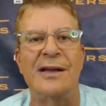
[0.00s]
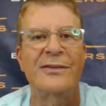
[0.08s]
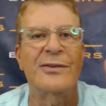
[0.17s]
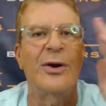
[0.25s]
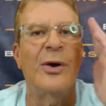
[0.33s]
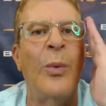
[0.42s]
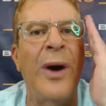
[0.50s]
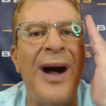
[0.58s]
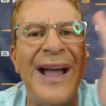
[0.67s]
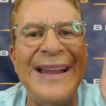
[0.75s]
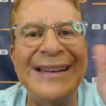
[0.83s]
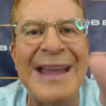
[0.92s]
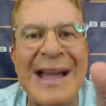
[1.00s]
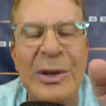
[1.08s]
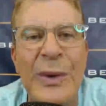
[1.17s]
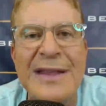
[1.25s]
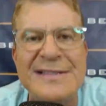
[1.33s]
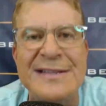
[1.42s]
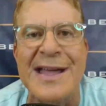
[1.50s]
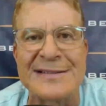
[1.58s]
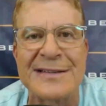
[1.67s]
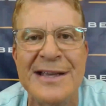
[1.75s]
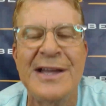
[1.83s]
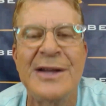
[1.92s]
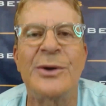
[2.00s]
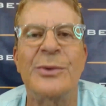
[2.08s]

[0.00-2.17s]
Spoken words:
It's called Wine Down Wednesdays.